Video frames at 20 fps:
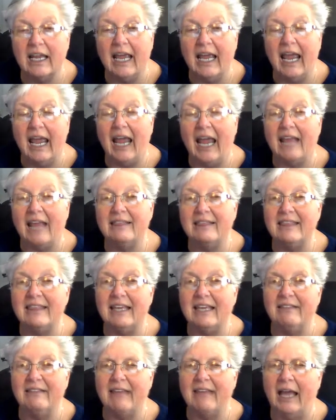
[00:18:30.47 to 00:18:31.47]
And
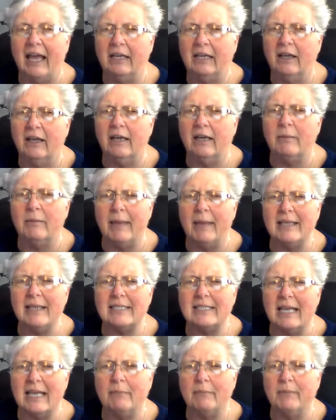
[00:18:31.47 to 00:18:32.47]
then that kind of makes
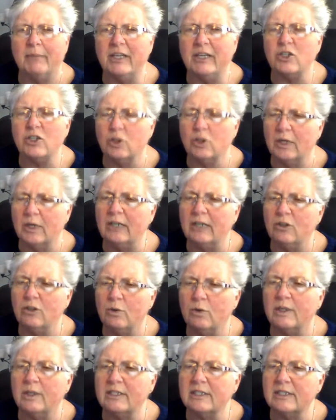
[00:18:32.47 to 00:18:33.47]
that picture into a
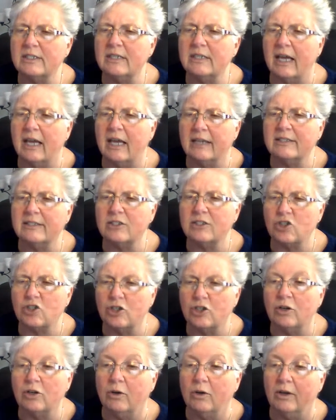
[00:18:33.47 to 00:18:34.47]

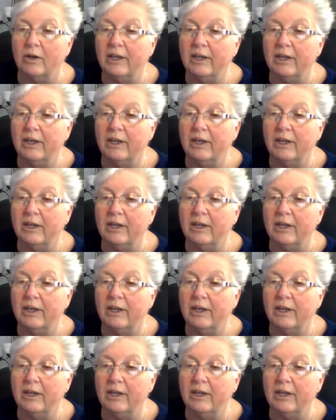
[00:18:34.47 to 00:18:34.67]
circle,